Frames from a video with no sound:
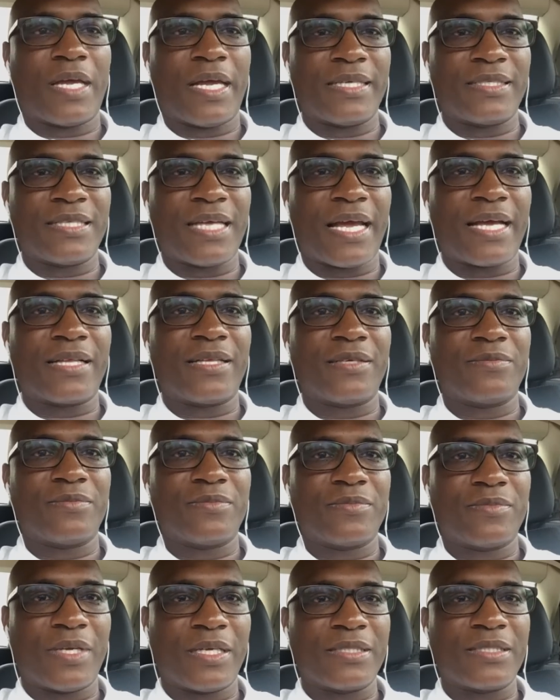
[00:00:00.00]
Exactly.
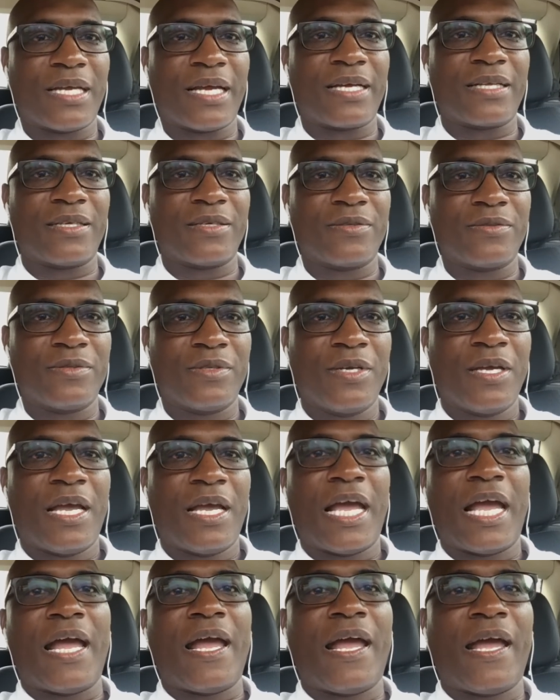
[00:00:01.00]

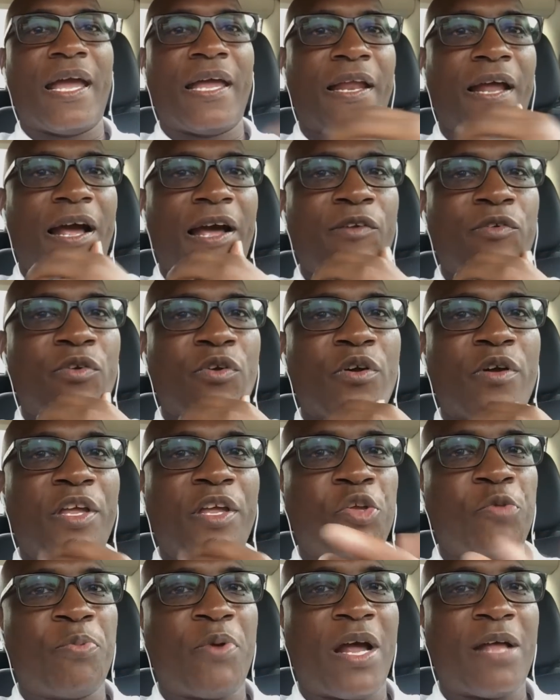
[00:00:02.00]
And I don't know,
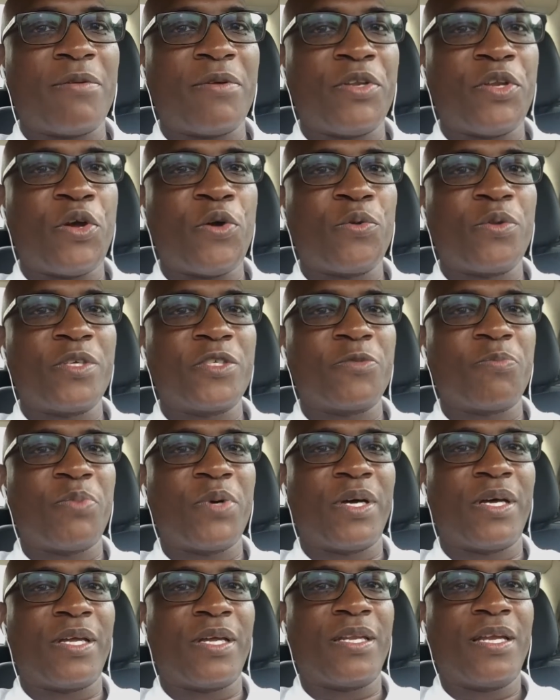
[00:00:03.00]
and you probably know this,
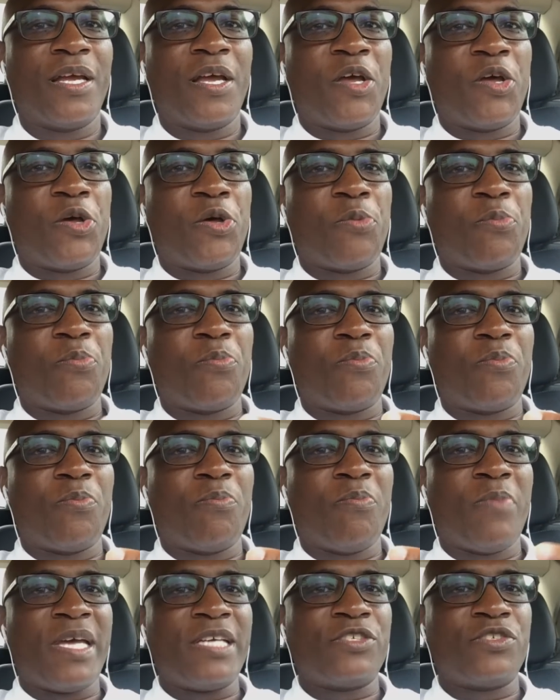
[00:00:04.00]
but
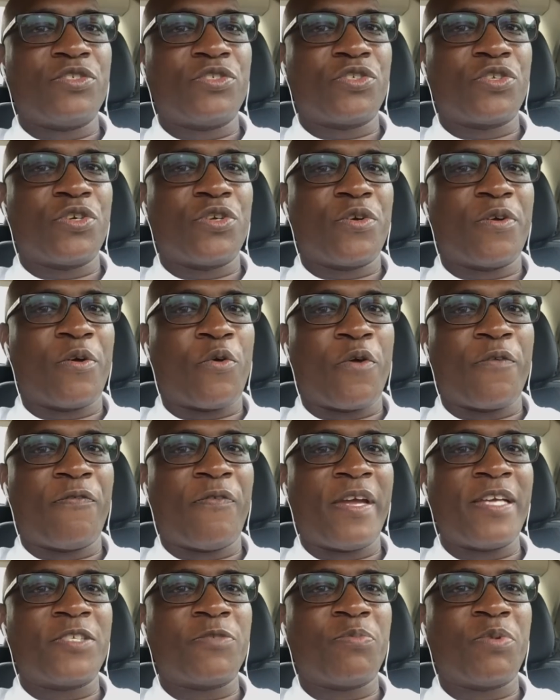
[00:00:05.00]
Messenger or
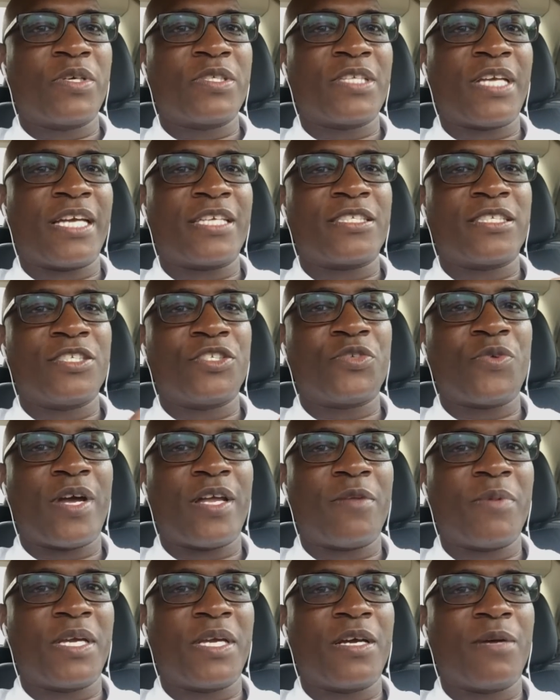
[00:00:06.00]
Facebook is actually
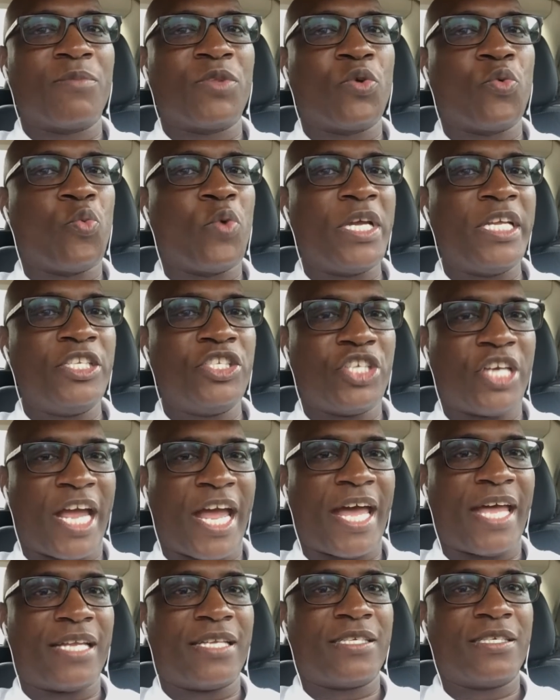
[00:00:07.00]
trying to become the
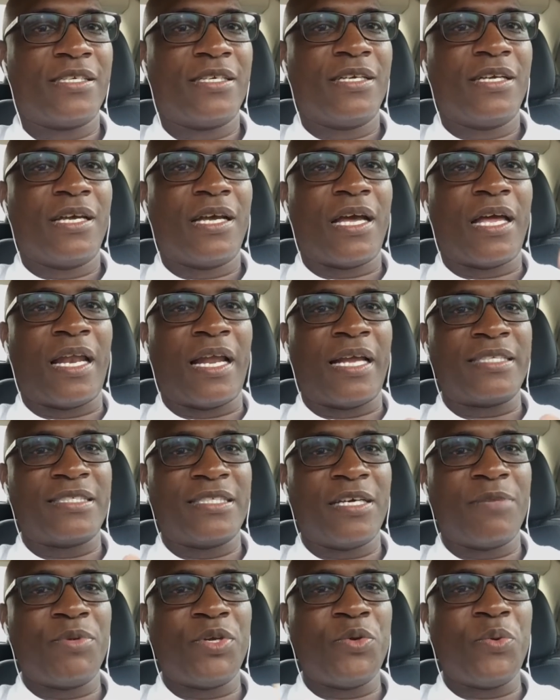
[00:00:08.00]
WeChat, and that's
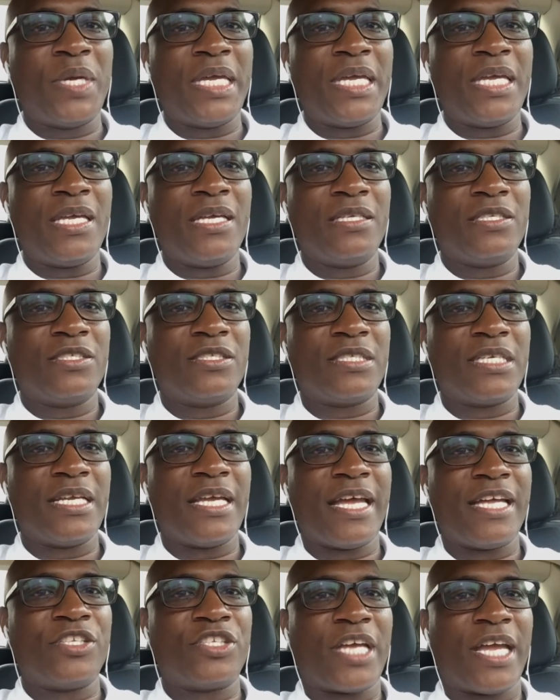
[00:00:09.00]

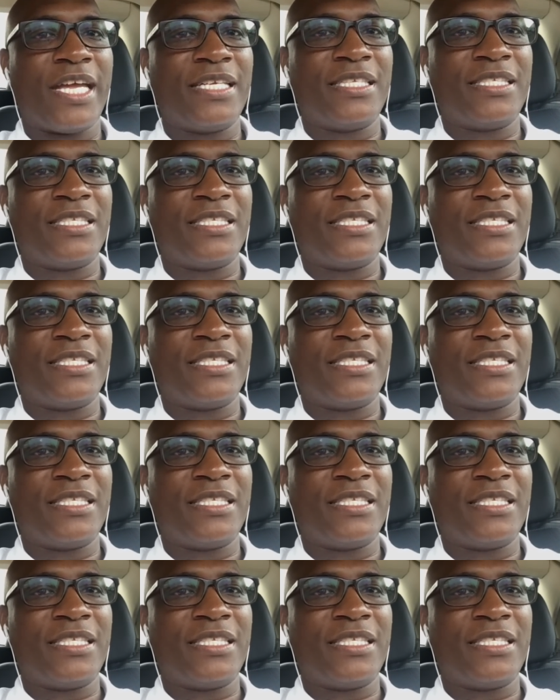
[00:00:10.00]
WeChat